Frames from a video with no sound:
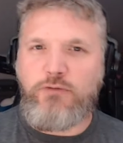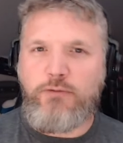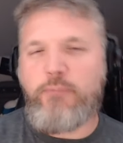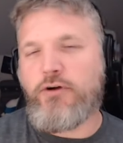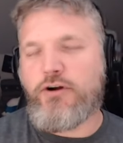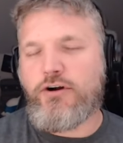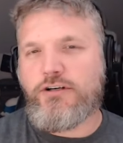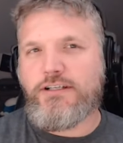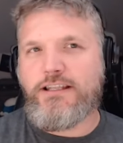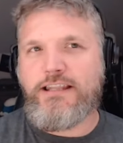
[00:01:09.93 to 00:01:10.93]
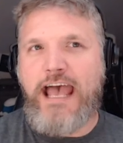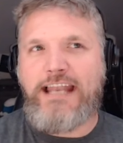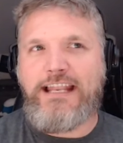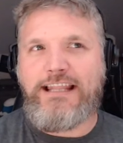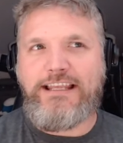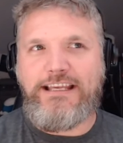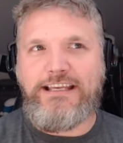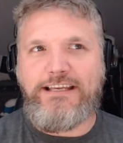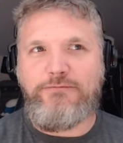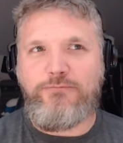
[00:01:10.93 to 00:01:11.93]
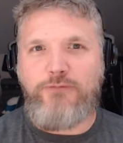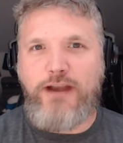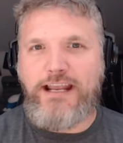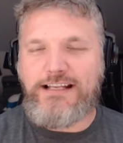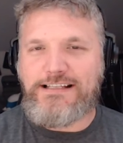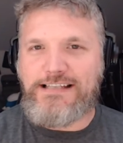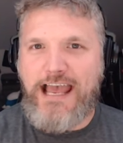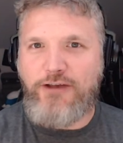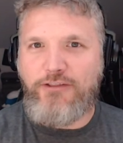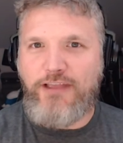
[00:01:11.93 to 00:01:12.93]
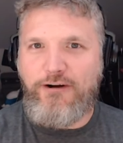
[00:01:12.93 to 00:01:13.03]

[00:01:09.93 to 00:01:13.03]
Remember that the ratings now